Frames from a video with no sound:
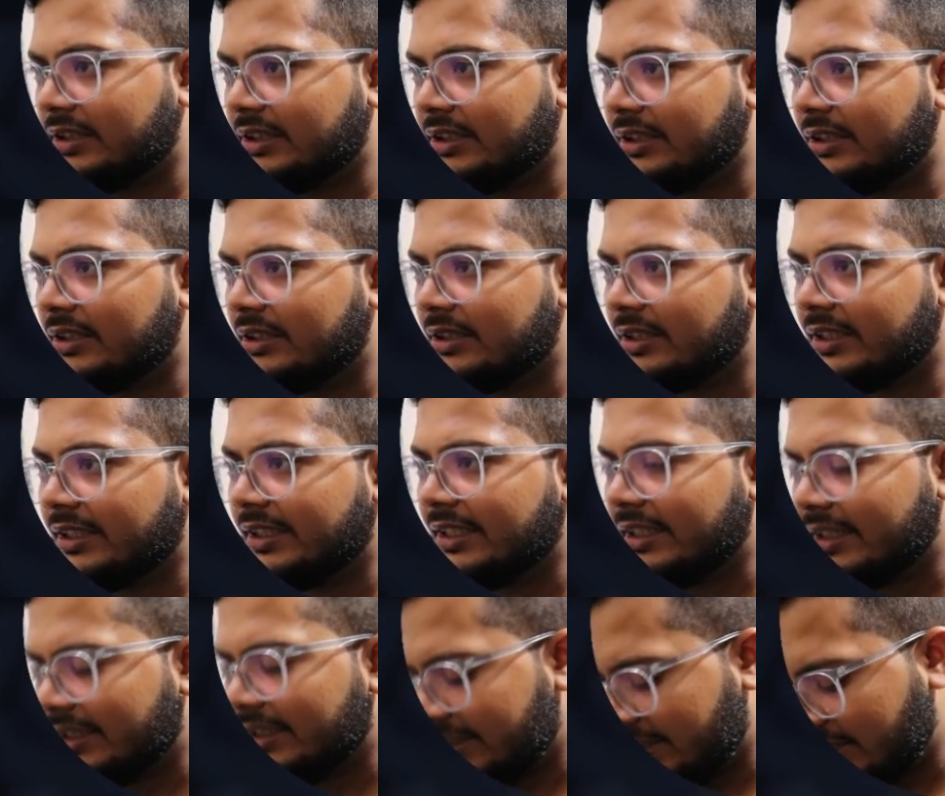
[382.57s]
create.
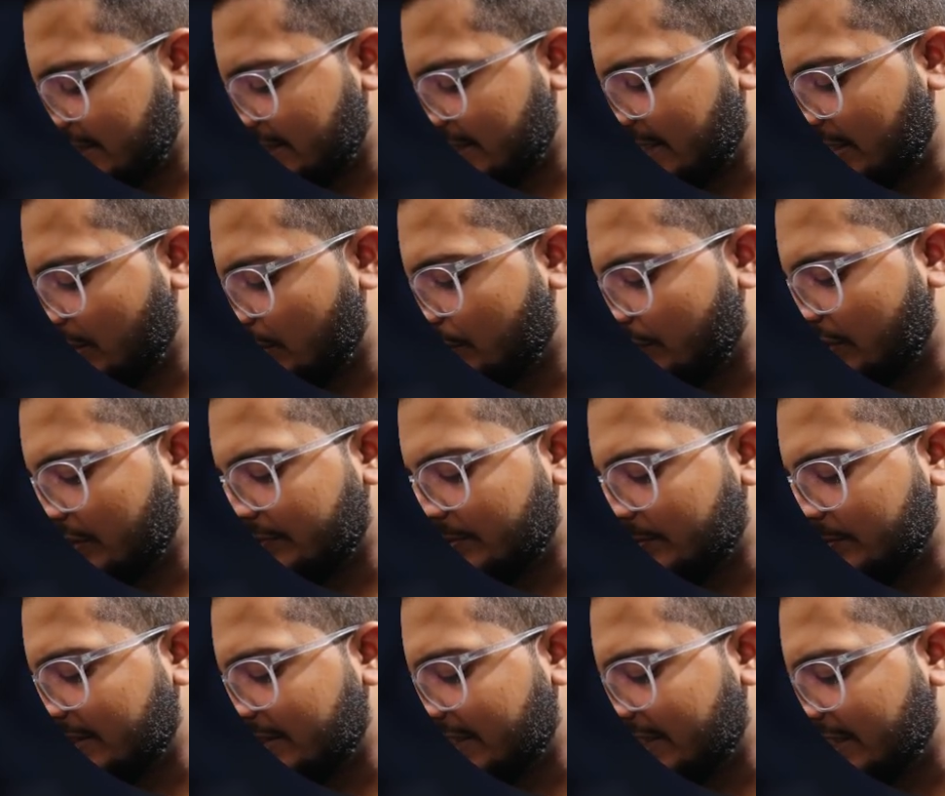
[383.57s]
Now what will be the
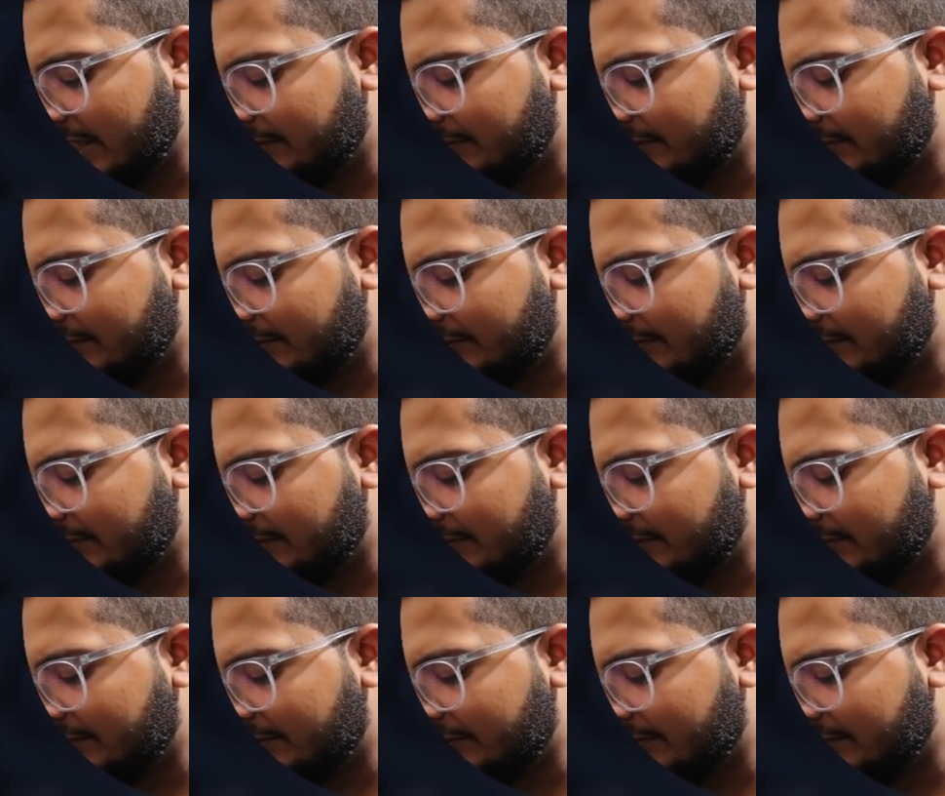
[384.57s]
name?